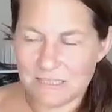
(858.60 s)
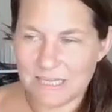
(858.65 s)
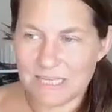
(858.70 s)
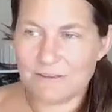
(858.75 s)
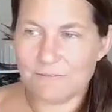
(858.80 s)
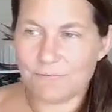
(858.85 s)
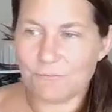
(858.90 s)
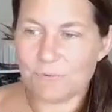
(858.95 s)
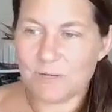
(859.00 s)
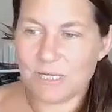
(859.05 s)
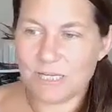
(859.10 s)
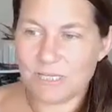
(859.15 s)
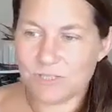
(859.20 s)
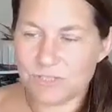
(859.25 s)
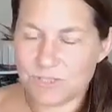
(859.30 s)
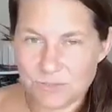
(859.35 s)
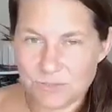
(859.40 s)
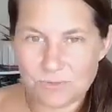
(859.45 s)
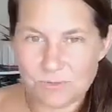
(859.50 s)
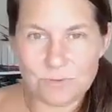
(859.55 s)
if we
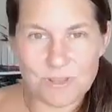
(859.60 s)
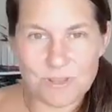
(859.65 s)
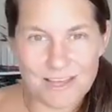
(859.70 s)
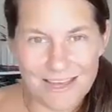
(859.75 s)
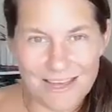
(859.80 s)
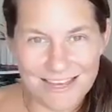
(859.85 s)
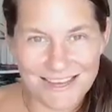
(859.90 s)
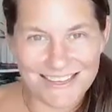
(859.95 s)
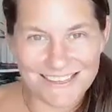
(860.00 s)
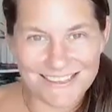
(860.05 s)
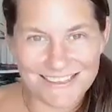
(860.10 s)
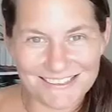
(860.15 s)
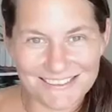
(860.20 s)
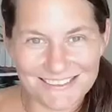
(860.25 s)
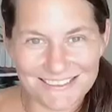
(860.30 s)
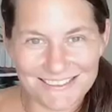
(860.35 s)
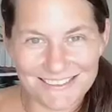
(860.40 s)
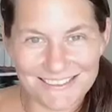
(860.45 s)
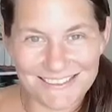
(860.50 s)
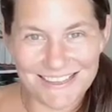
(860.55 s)
do that,
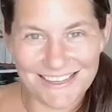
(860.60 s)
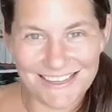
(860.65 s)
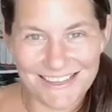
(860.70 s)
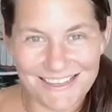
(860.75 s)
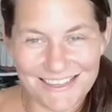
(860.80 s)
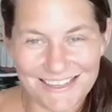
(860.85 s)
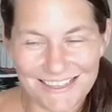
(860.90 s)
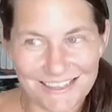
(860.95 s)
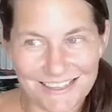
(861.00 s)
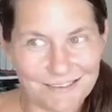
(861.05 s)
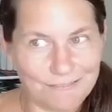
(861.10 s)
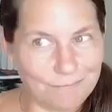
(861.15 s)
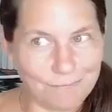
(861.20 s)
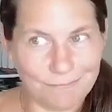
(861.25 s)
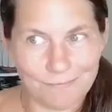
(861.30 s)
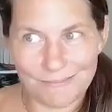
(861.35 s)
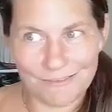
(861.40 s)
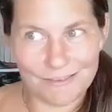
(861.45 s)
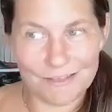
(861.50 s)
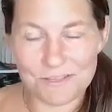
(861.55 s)
then
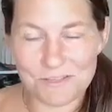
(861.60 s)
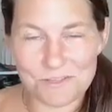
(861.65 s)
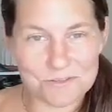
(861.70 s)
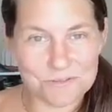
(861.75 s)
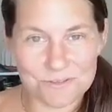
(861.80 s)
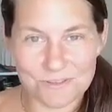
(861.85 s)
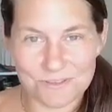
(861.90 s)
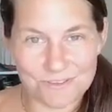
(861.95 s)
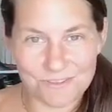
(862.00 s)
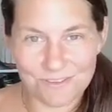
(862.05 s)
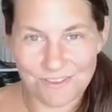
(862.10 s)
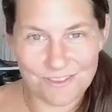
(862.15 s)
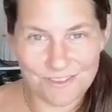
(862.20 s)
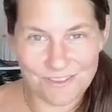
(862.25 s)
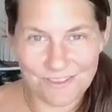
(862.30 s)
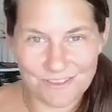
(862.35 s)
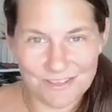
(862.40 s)
the truth